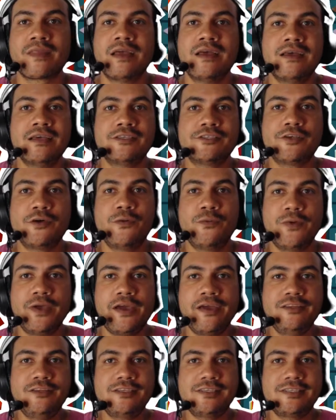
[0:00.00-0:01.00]
So we're
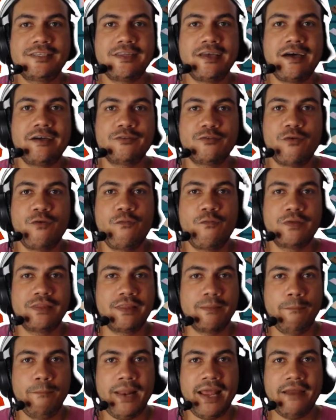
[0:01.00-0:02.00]
going to start off with
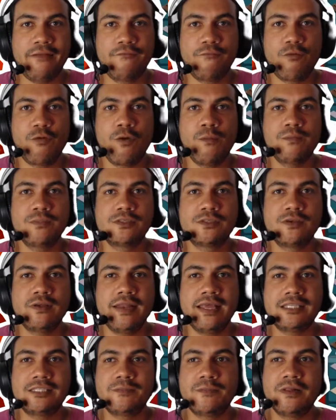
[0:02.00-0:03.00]
the platform. So
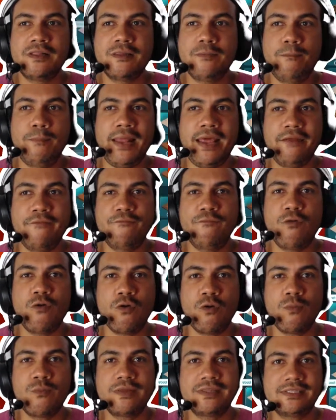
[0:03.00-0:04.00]
let's build a
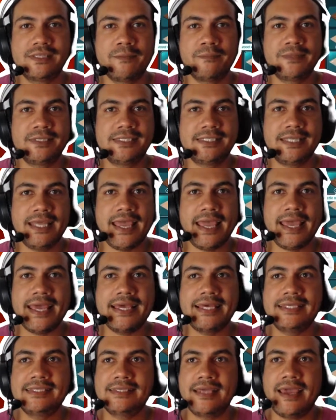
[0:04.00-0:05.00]
platform with some
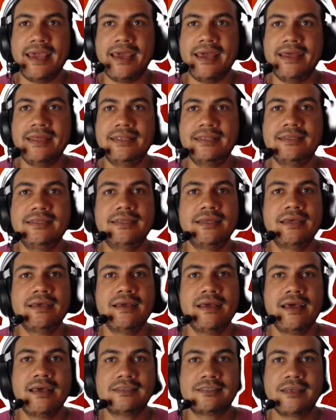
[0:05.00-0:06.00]
stairs and
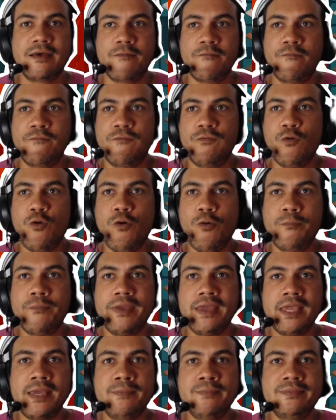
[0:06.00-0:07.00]
some floor
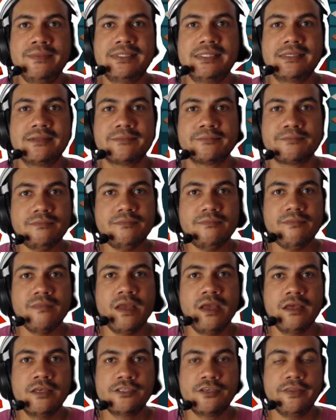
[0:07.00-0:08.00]
beams
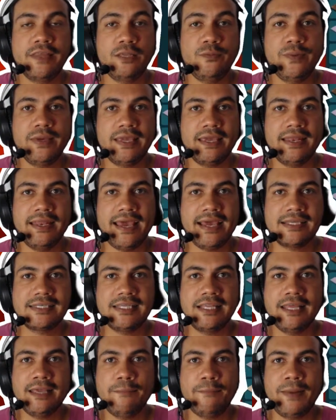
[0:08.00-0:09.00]
so that we can
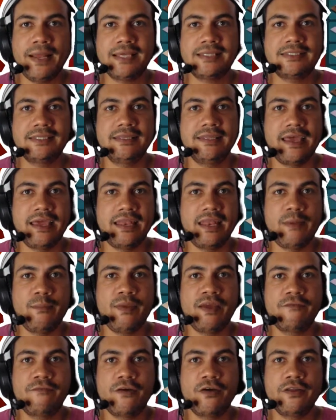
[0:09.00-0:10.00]
actually place the
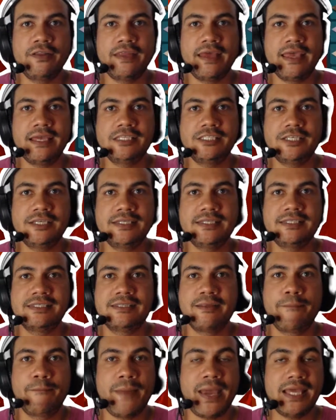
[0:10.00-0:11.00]
dynamic
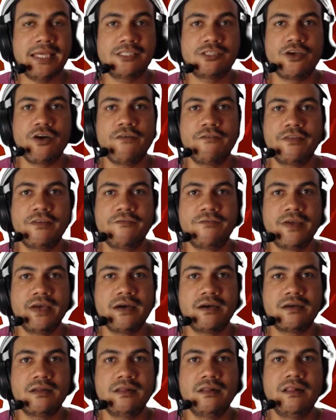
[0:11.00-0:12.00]
foundations, the base of the
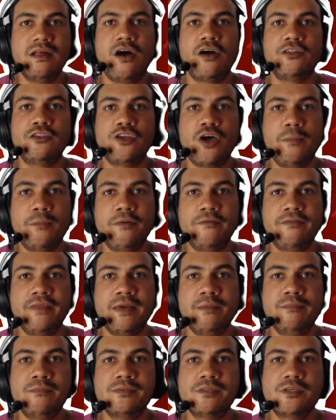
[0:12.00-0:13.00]
vehicle, on top of
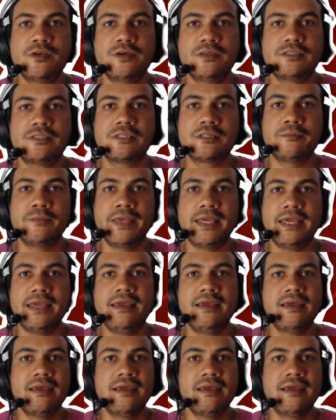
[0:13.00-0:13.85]
them, so it will be